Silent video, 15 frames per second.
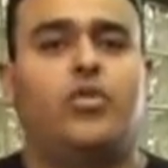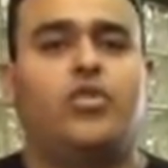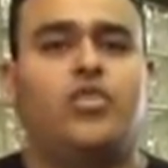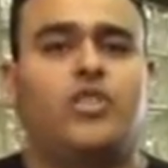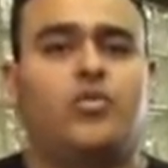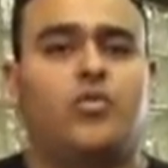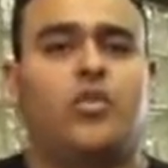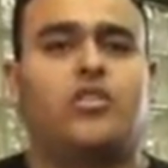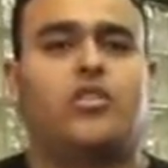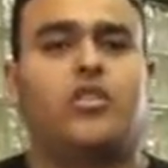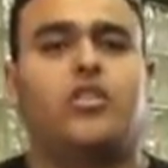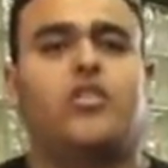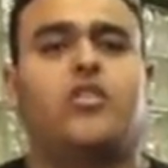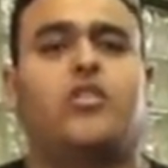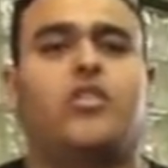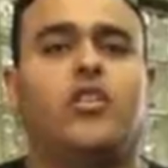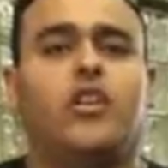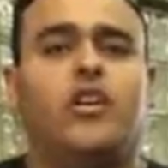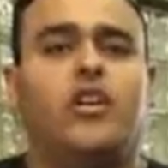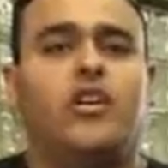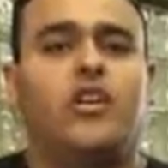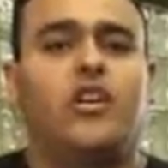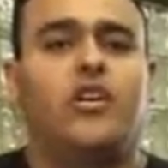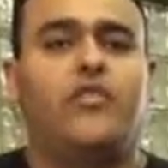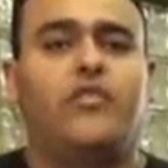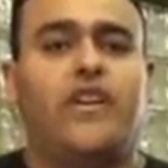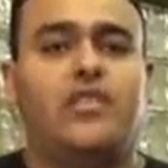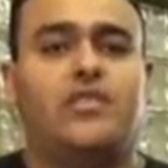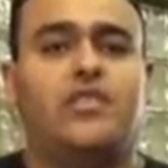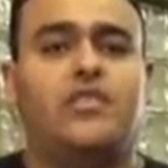she worked on her
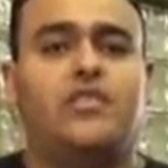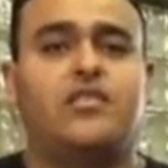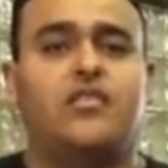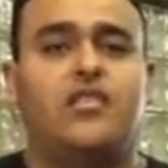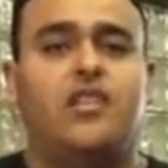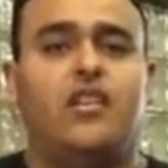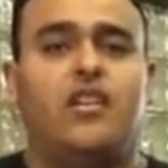vastus